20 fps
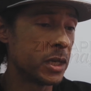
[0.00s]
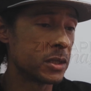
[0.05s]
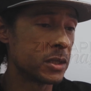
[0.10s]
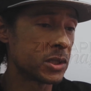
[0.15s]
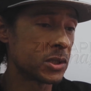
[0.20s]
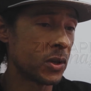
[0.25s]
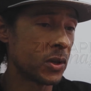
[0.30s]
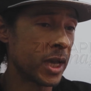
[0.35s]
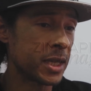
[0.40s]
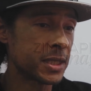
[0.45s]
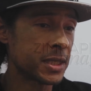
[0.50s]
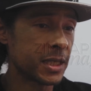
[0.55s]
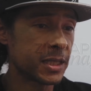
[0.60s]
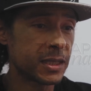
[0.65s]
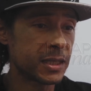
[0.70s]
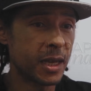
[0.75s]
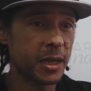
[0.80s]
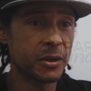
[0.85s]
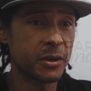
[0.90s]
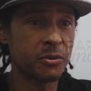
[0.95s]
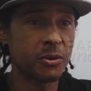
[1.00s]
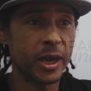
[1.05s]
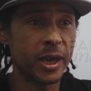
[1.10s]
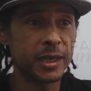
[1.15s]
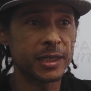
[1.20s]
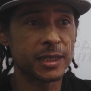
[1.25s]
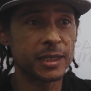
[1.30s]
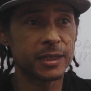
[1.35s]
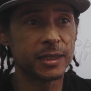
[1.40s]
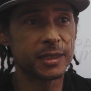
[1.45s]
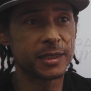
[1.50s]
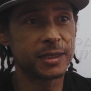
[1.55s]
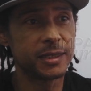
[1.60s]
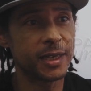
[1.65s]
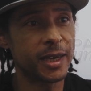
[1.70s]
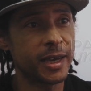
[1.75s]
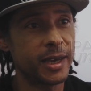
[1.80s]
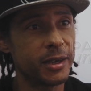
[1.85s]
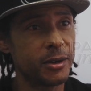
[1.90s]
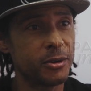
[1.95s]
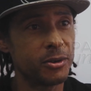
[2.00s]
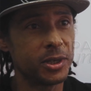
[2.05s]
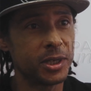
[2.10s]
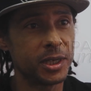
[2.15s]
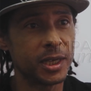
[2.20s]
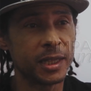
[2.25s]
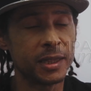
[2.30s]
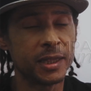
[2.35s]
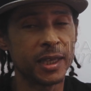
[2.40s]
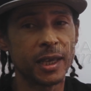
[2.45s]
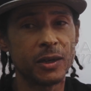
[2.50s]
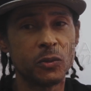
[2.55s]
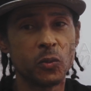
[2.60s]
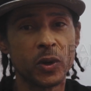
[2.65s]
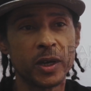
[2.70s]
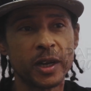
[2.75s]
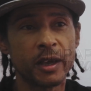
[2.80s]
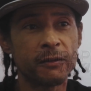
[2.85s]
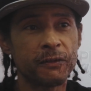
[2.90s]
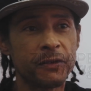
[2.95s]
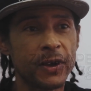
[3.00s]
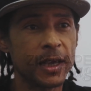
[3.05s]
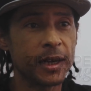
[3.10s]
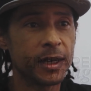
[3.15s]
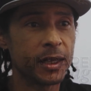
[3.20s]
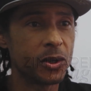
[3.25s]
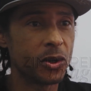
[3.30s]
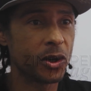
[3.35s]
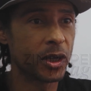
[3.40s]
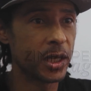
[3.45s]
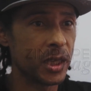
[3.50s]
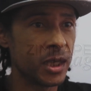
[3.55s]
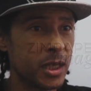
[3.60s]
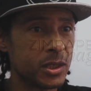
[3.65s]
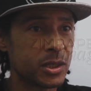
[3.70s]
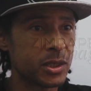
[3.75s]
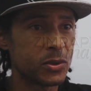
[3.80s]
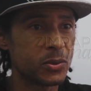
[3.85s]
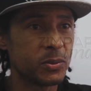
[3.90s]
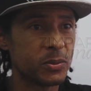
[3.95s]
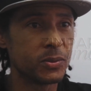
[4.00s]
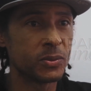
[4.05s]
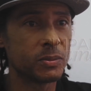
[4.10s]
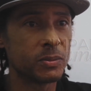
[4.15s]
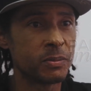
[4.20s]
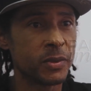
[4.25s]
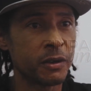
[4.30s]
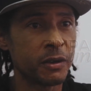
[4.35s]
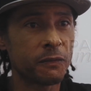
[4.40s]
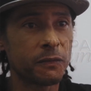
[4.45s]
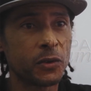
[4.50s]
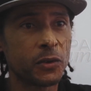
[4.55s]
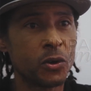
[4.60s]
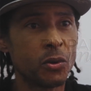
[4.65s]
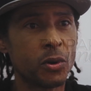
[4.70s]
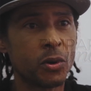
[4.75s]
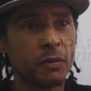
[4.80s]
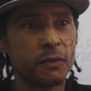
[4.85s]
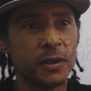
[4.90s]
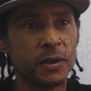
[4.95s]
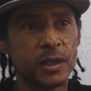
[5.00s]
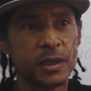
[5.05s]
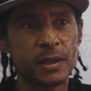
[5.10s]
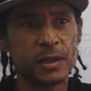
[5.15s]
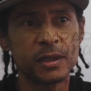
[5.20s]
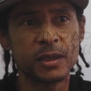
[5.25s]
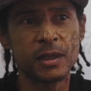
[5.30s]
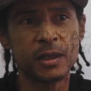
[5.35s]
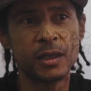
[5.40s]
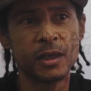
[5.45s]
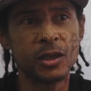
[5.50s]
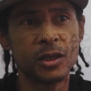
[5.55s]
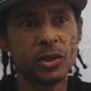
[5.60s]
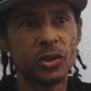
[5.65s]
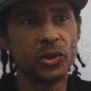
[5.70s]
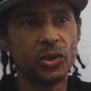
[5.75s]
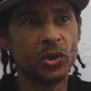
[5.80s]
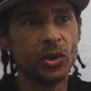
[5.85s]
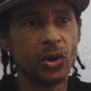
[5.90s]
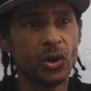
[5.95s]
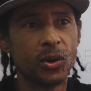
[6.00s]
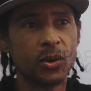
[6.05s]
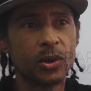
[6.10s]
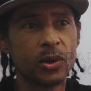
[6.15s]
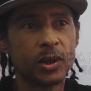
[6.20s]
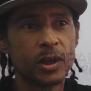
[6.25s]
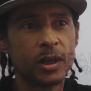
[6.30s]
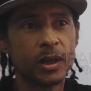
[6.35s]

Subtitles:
so as I started writing this diary, and then when I finally got into my flow of it, you know,